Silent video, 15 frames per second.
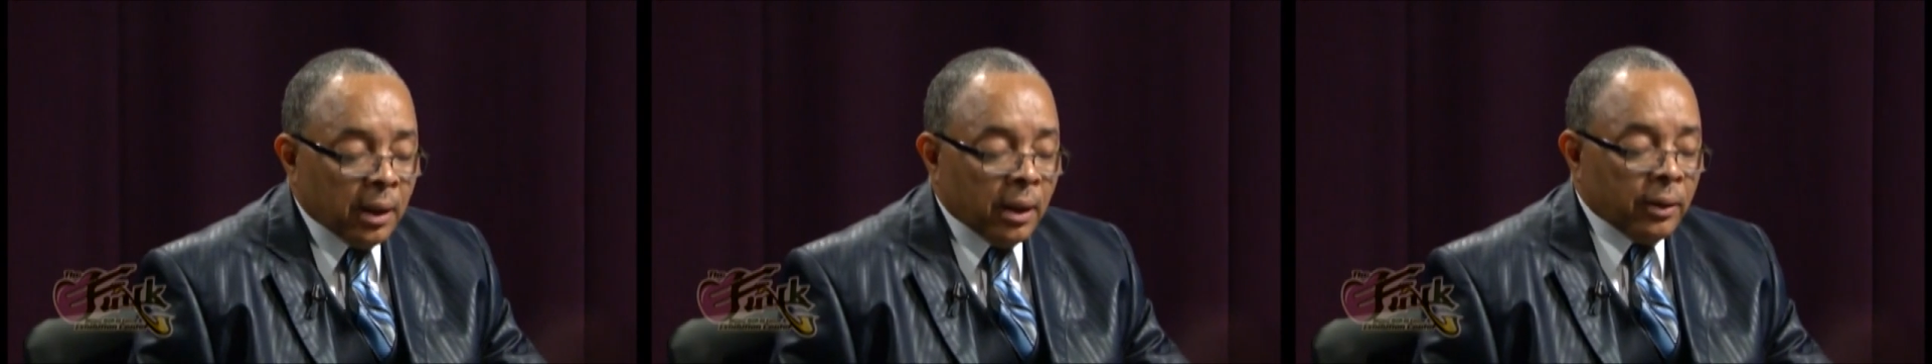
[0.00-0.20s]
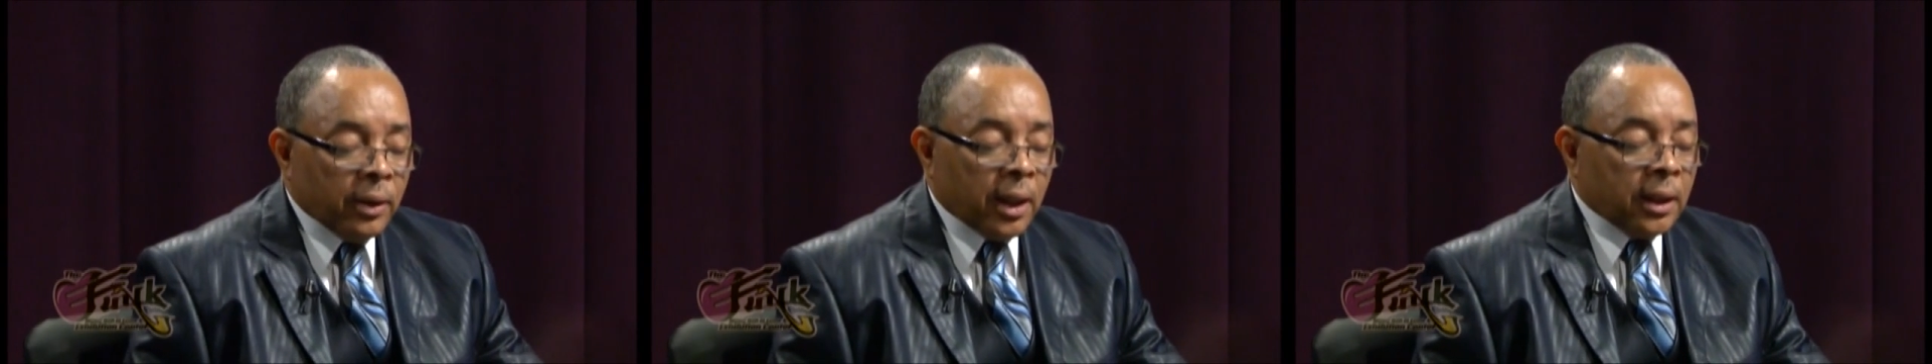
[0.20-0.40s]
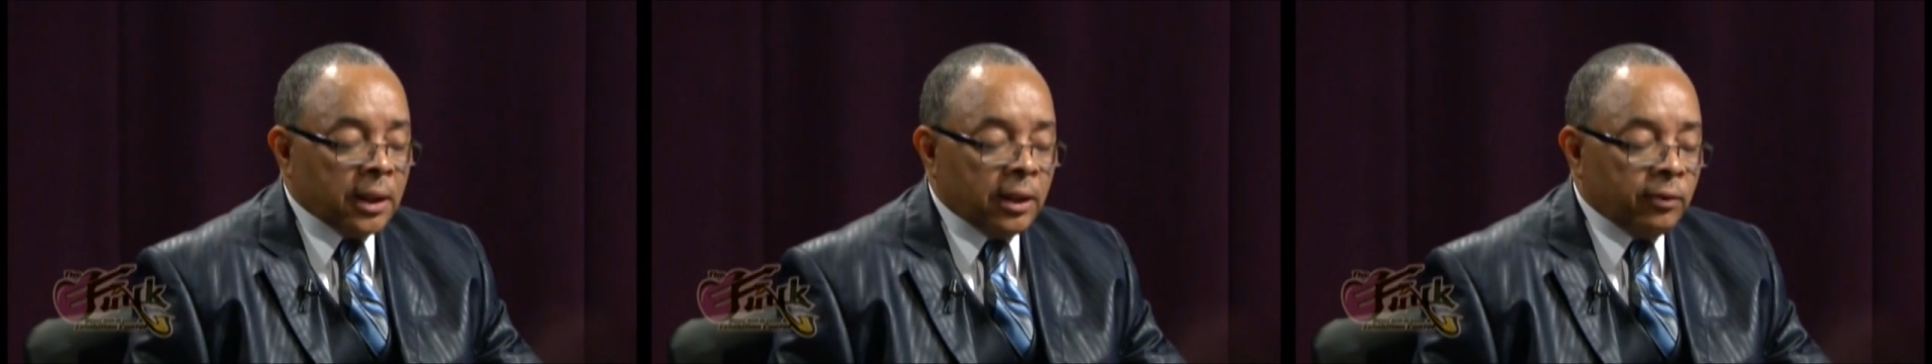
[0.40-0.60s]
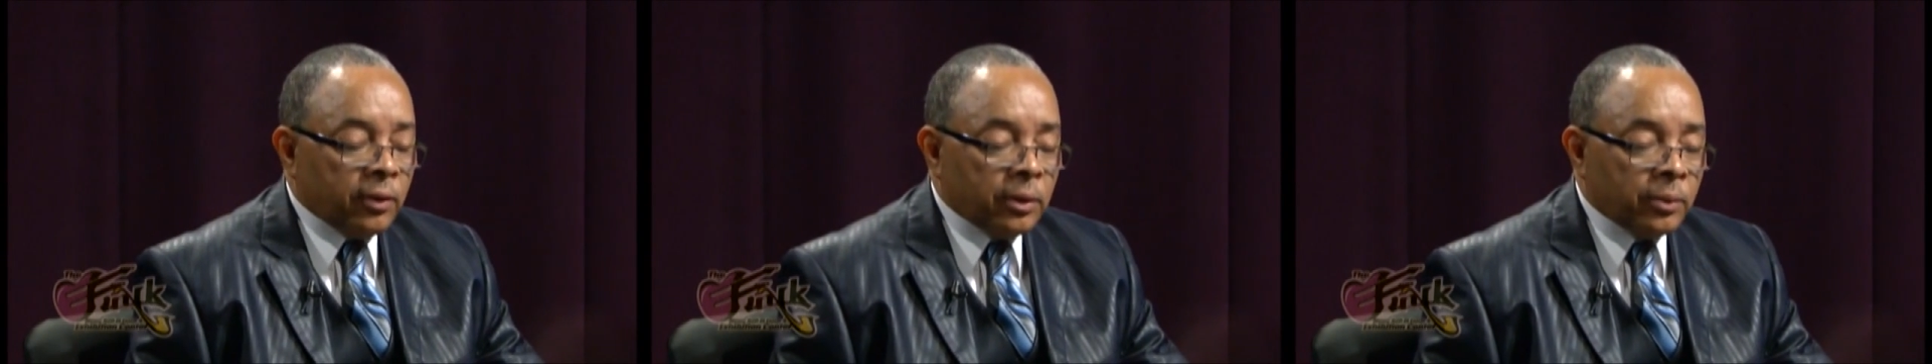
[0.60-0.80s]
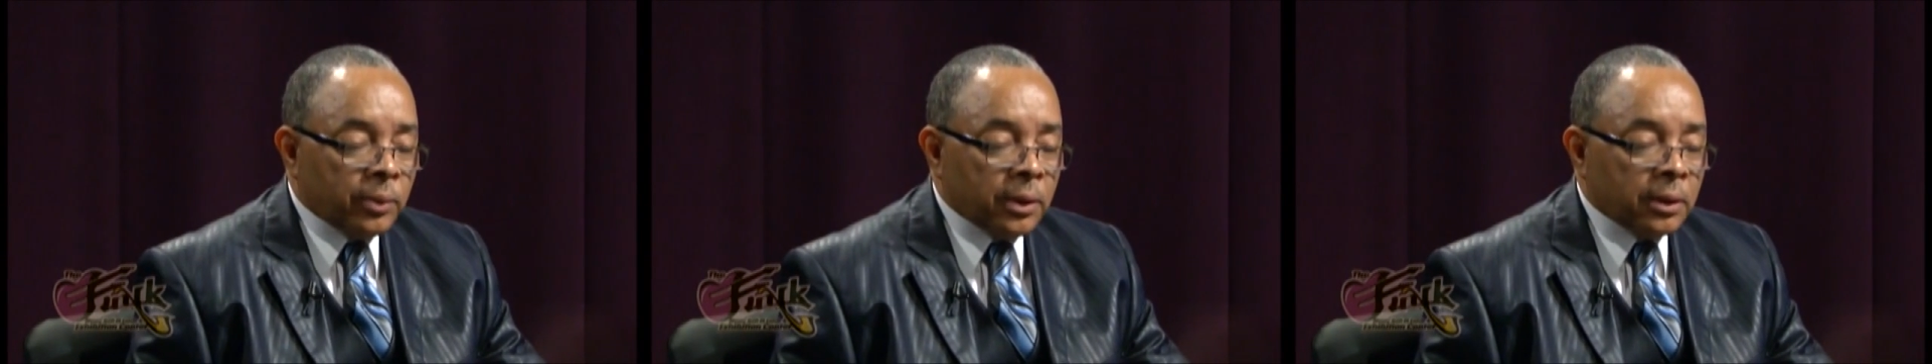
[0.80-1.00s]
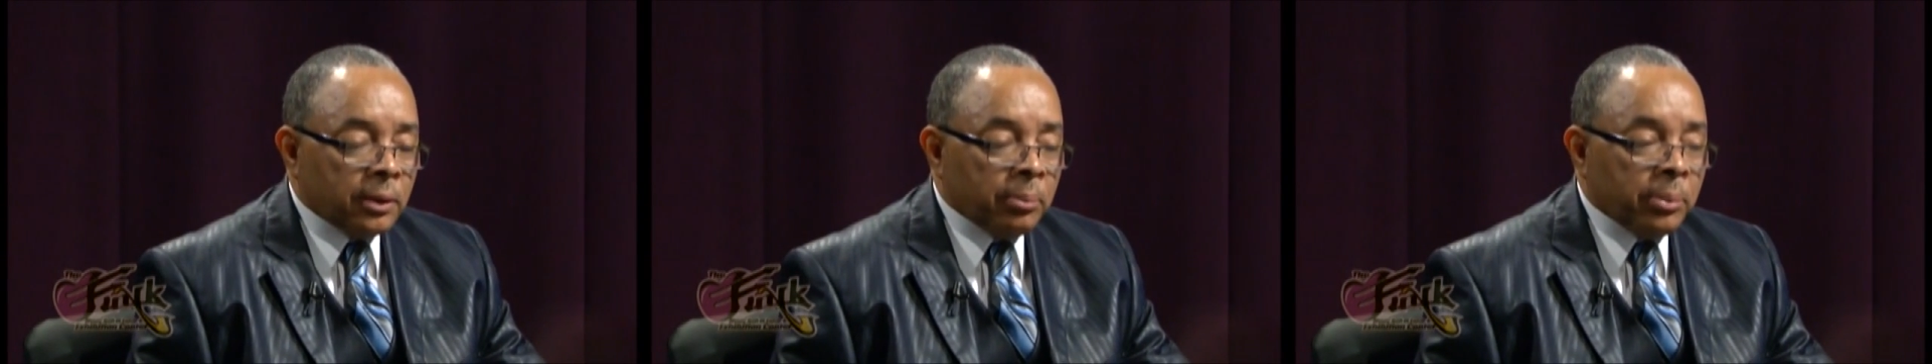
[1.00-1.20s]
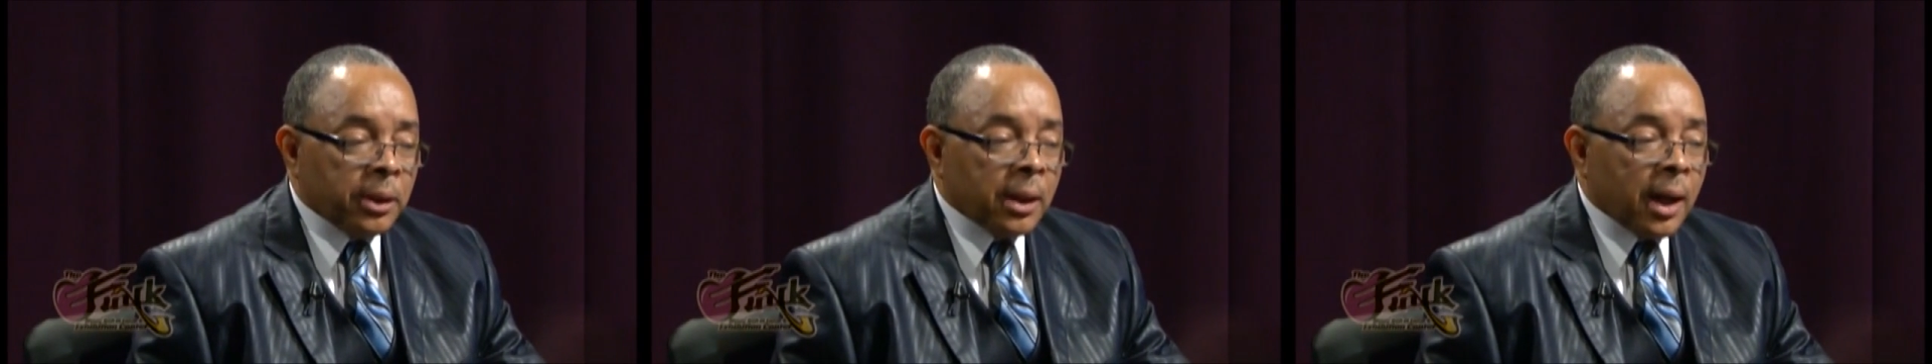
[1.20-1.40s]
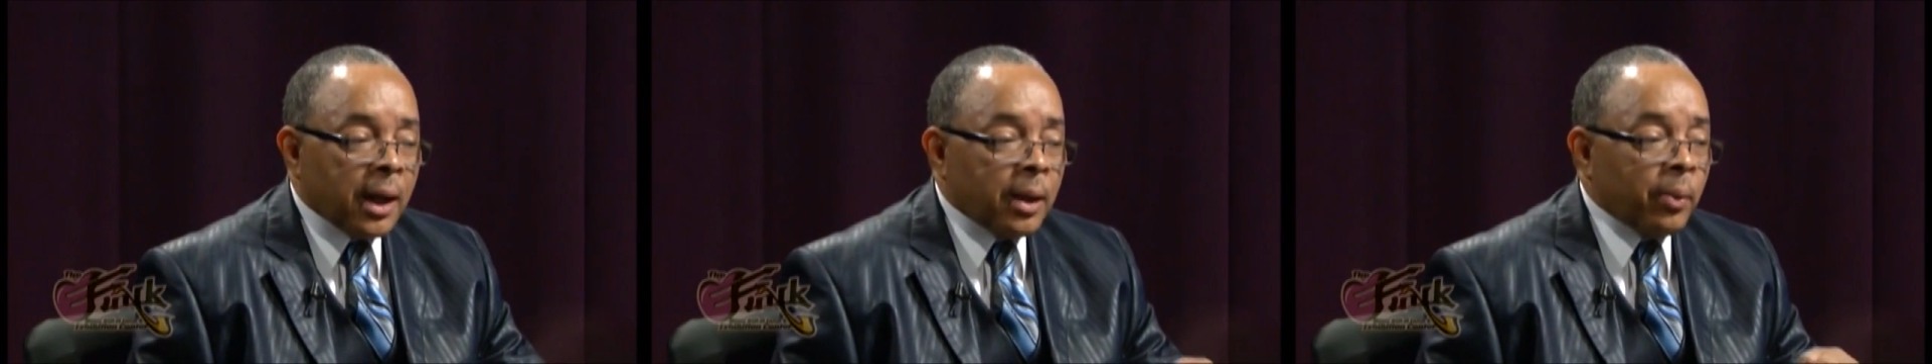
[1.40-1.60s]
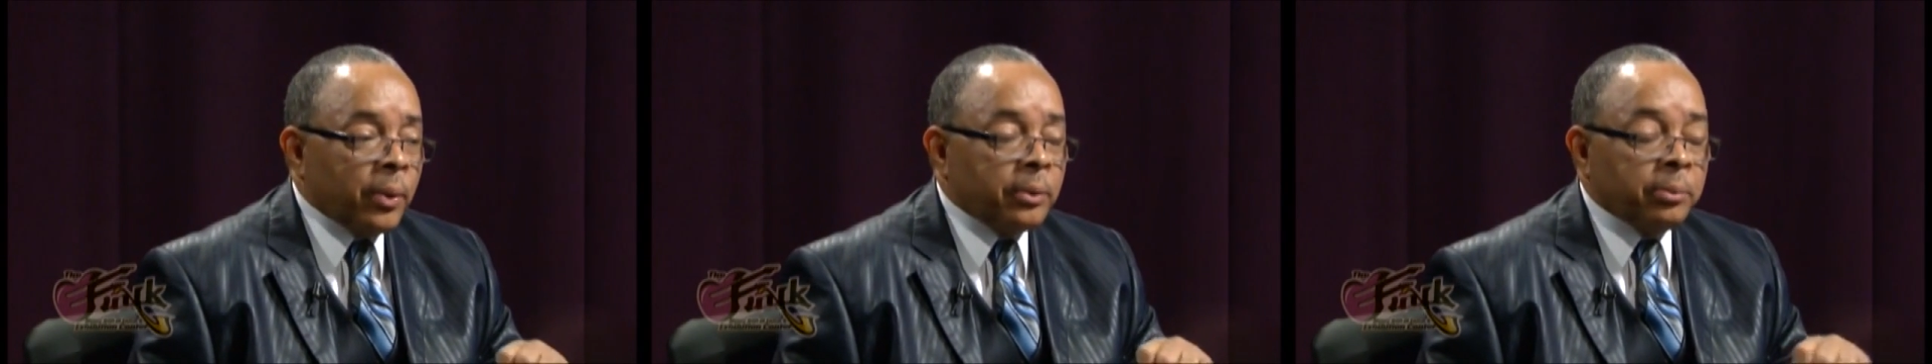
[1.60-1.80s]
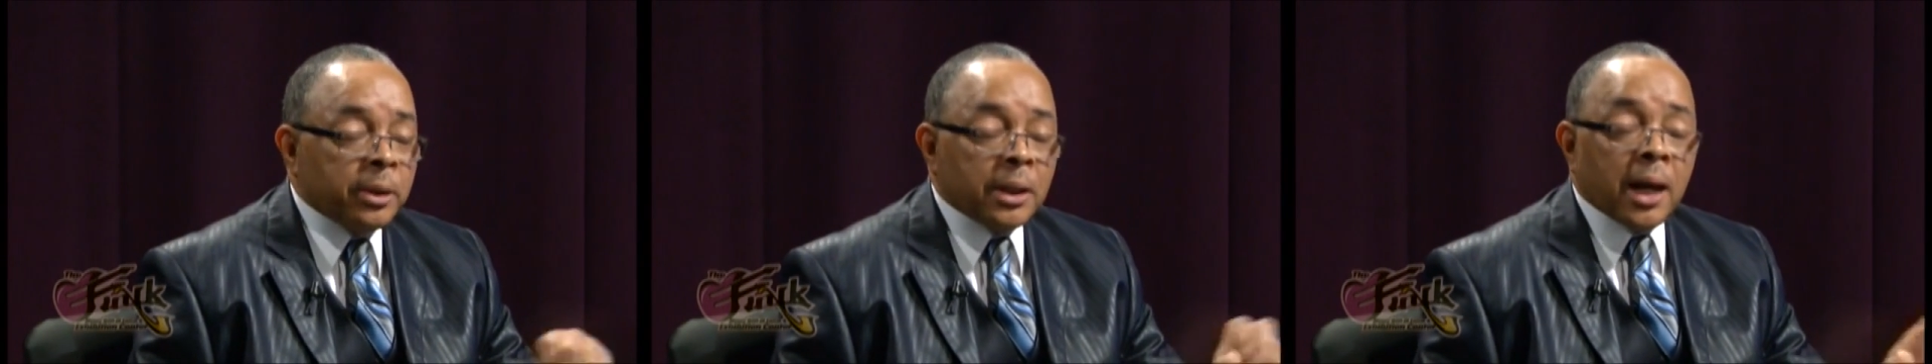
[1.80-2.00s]
that even when
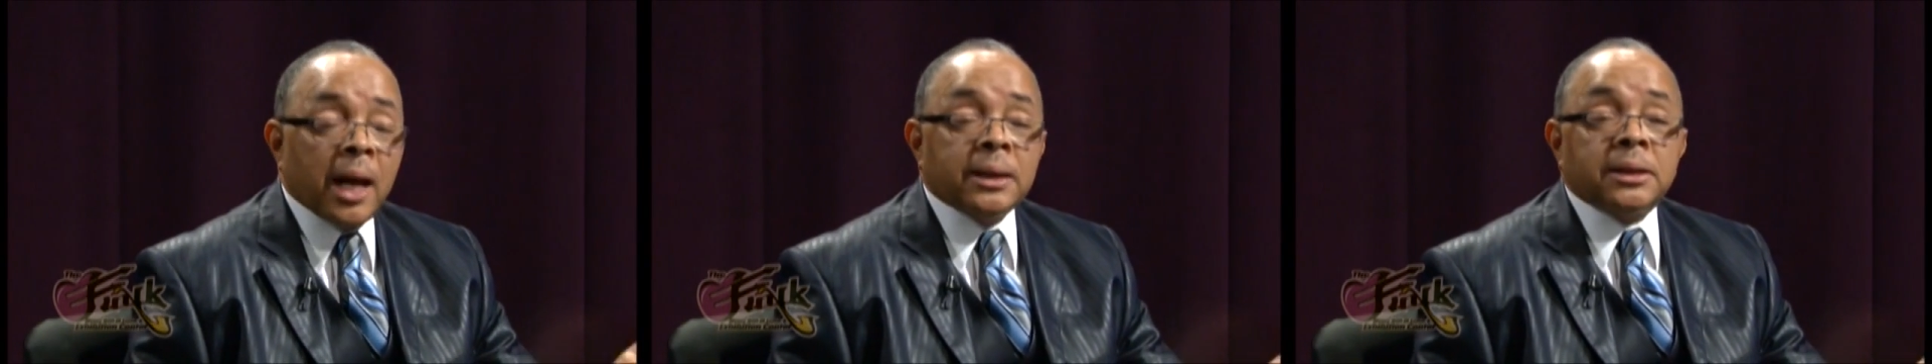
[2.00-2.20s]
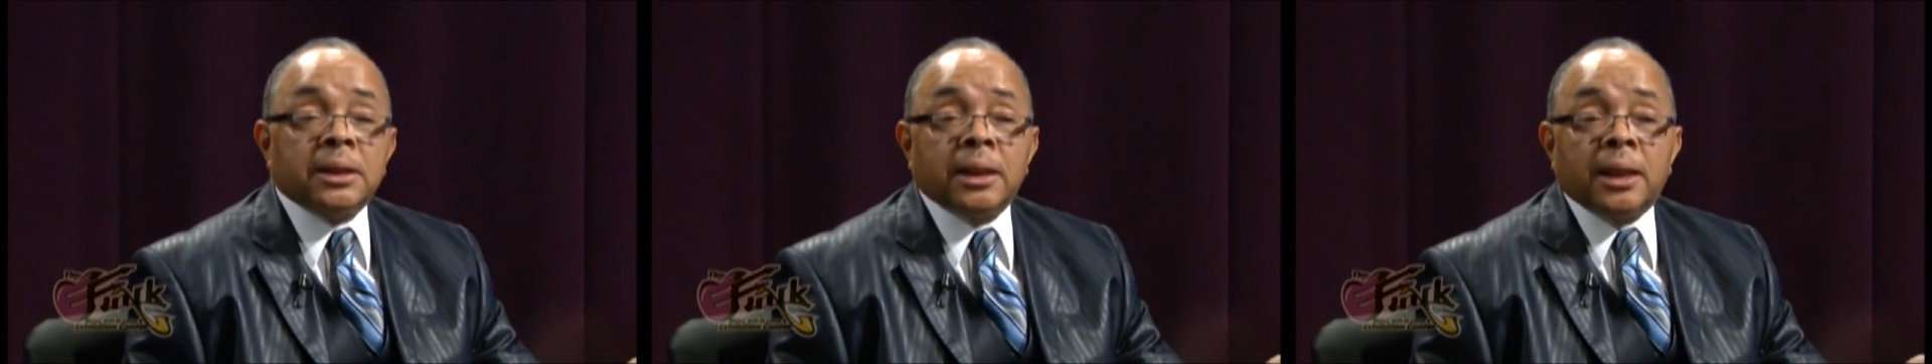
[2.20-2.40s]
Beyonce